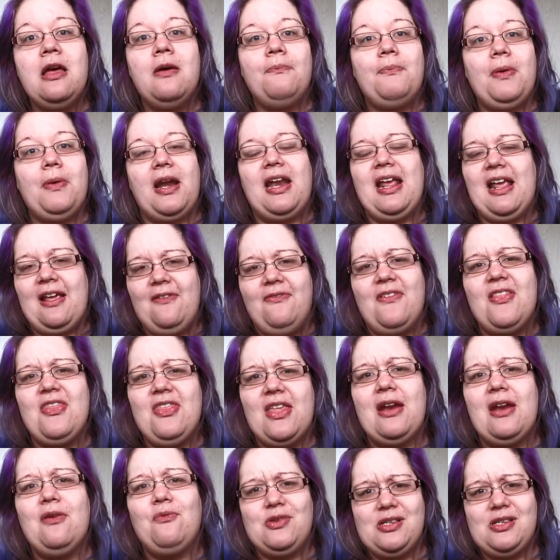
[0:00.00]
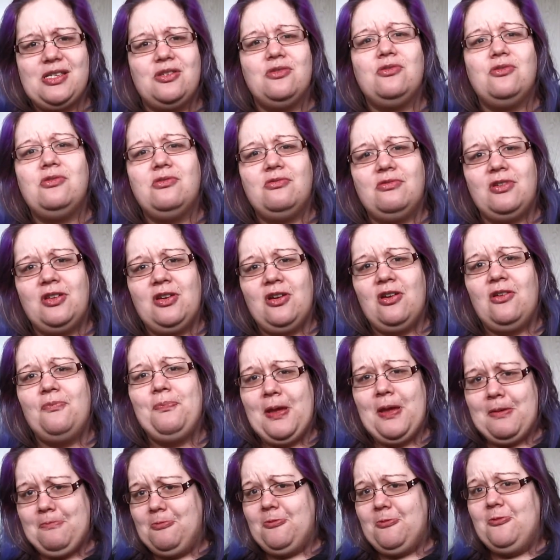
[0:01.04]
but even then we're still, you know,
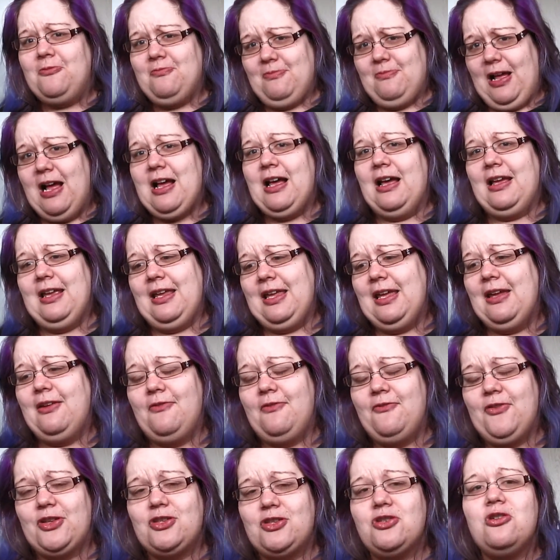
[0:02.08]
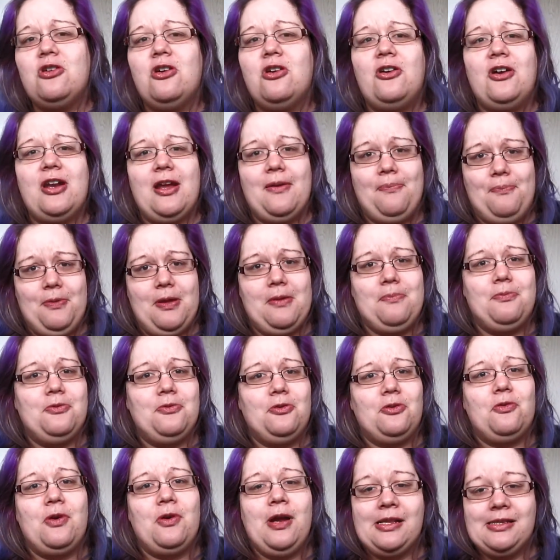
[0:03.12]
people in, uh, here in Victoria, people
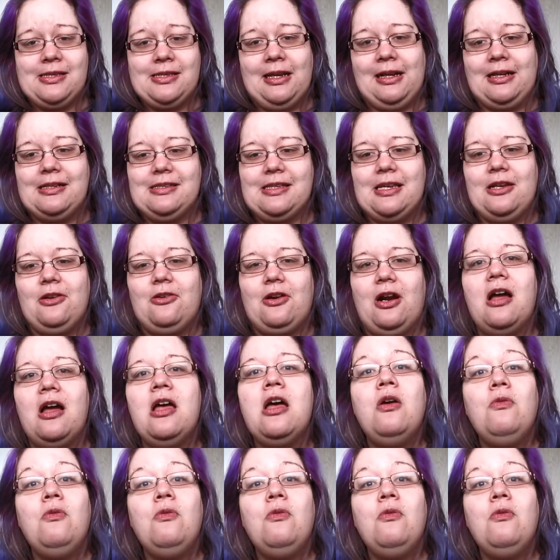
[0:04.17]
in Queensland, etc.